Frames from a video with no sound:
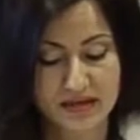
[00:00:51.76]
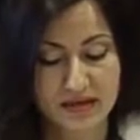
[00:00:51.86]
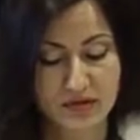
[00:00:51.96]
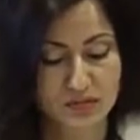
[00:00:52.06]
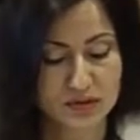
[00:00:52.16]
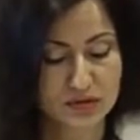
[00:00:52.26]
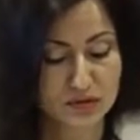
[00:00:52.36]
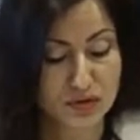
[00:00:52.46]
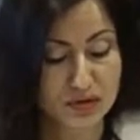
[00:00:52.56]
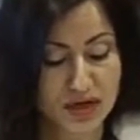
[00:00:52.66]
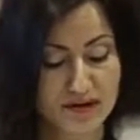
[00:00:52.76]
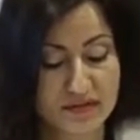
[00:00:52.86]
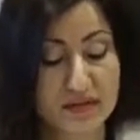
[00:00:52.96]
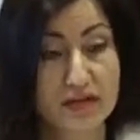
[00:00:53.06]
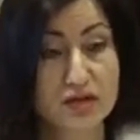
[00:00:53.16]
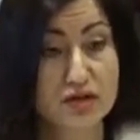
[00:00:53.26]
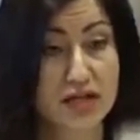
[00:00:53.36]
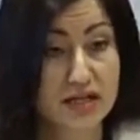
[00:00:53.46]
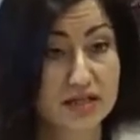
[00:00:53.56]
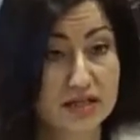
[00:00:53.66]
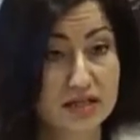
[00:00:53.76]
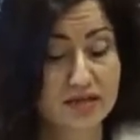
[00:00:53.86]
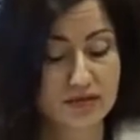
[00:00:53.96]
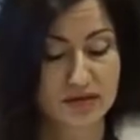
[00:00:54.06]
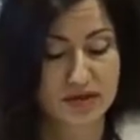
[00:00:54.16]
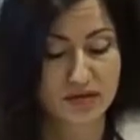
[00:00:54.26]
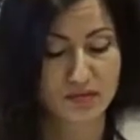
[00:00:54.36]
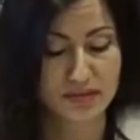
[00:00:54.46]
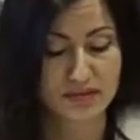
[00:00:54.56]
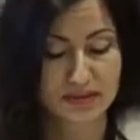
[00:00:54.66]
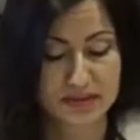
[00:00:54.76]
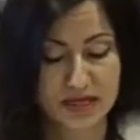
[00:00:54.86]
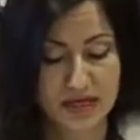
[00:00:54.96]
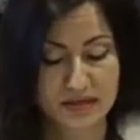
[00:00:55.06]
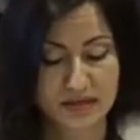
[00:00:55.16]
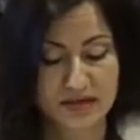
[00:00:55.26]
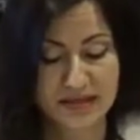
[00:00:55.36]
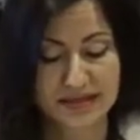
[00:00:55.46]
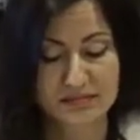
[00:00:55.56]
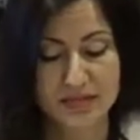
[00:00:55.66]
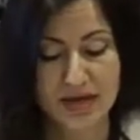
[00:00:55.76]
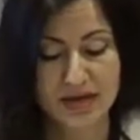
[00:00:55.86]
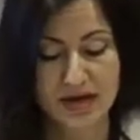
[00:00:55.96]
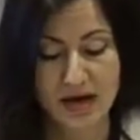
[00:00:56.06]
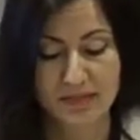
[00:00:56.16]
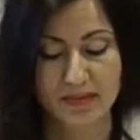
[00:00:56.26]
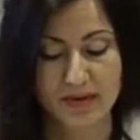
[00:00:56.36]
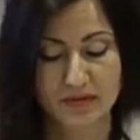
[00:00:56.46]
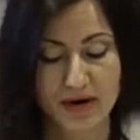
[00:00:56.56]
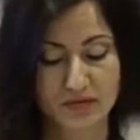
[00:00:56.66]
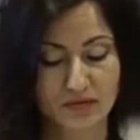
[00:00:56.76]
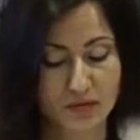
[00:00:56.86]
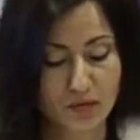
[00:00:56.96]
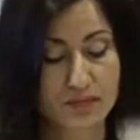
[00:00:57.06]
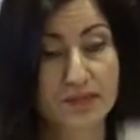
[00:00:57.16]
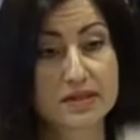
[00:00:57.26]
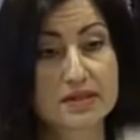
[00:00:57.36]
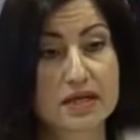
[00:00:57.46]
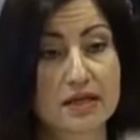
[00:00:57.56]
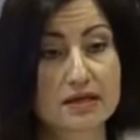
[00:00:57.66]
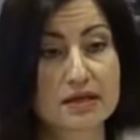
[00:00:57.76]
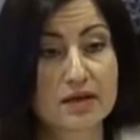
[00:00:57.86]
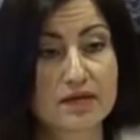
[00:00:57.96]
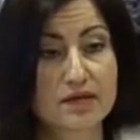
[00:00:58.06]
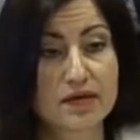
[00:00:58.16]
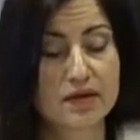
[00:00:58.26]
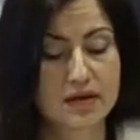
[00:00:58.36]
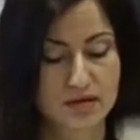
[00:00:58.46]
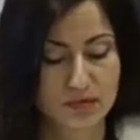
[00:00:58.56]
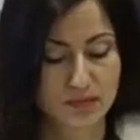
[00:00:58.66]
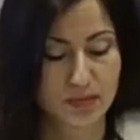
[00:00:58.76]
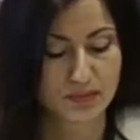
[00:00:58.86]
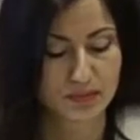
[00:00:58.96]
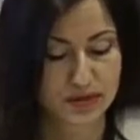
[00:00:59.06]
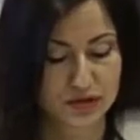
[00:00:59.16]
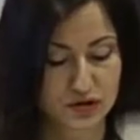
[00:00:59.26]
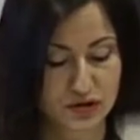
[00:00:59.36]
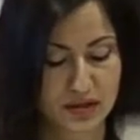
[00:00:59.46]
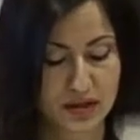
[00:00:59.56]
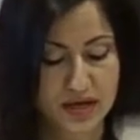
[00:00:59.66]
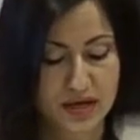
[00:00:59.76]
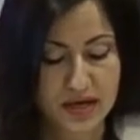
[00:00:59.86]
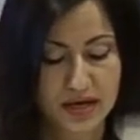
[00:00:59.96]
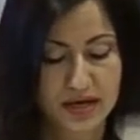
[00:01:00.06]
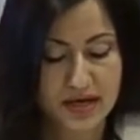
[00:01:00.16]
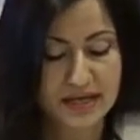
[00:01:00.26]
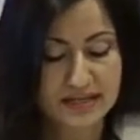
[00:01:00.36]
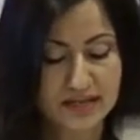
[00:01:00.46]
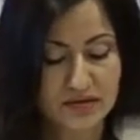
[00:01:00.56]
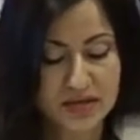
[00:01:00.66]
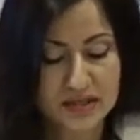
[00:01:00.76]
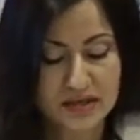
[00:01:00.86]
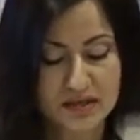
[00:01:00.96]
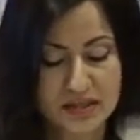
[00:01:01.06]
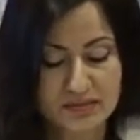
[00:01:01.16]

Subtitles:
in the EU but do not have the nationality of an EU member state, thus make up around 4% of the EU population. Integrating